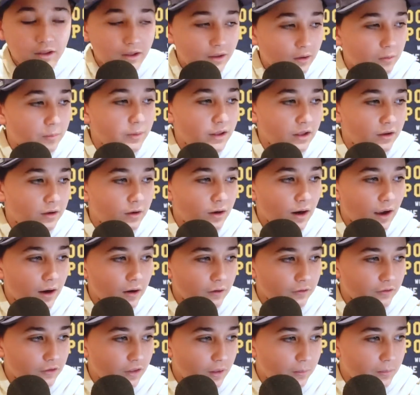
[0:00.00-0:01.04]
He'll be a good
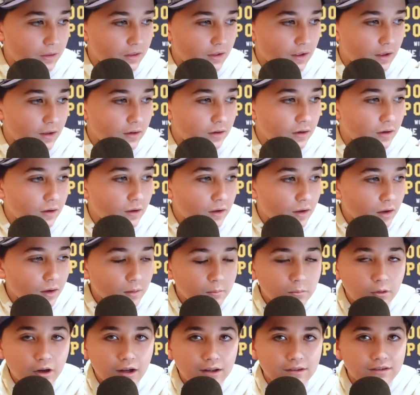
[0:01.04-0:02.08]
hire for them in the end.
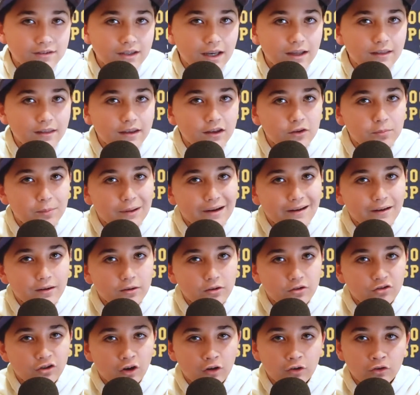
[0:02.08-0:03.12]
Brandon Staley has been hired to
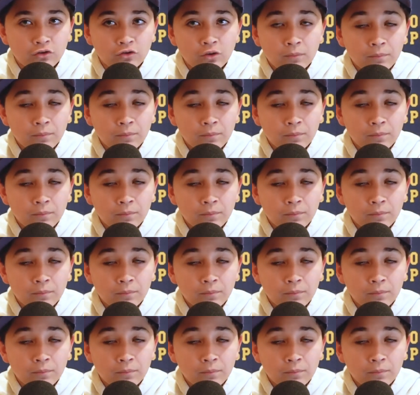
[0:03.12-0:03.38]
the Chargers.